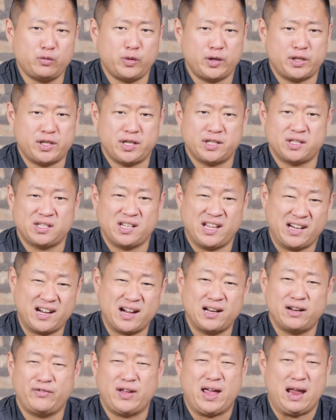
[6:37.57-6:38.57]
which is like
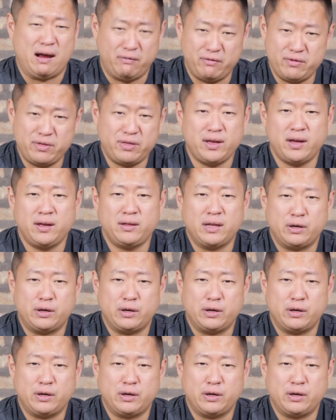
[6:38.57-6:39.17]
kind of everything